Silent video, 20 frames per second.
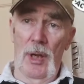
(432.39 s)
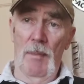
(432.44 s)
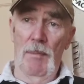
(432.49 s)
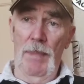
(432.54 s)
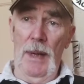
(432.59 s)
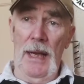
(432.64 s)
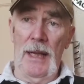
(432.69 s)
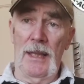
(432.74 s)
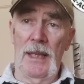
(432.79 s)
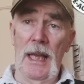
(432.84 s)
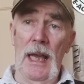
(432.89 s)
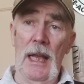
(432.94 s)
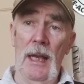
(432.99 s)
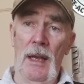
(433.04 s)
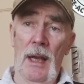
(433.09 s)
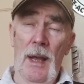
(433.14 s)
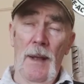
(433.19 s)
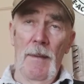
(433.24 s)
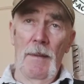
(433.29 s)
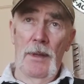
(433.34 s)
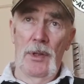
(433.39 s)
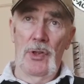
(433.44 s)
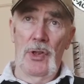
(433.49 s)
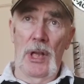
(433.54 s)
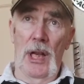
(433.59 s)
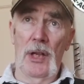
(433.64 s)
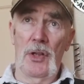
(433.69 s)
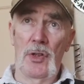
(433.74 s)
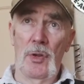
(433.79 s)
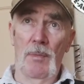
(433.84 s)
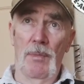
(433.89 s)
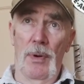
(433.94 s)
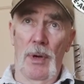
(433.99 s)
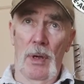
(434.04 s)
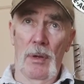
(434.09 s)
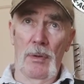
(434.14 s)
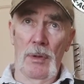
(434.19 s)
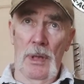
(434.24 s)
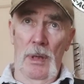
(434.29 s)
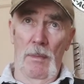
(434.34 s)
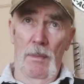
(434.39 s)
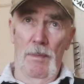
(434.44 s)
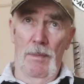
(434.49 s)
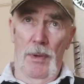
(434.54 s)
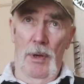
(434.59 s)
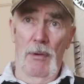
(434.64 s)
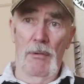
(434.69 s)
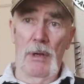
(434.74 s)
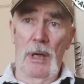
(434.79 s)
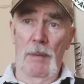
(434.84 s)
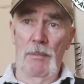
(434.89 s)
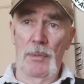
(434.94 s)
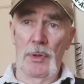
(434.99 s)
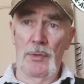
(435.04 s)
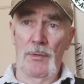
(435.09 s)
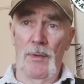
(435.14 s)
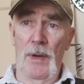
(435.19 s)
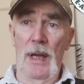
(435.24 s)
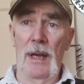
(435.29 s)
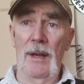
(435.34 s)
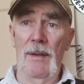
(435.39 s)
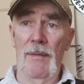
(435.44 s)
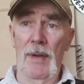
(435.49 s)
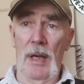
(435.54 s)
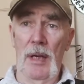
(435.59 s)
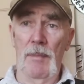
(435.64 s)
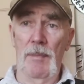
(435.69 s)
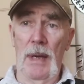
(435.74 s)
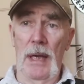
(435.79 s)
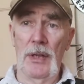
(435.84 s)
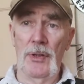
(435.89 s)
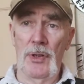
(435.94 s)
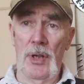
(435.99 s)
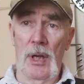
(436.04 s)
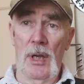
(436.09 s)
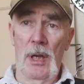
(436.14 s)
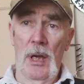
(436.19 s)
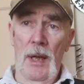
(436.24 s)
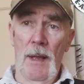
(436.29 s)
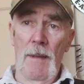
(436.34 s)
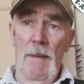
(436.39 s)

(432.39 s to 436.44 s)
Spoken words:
And back then, selection program was very, very basic.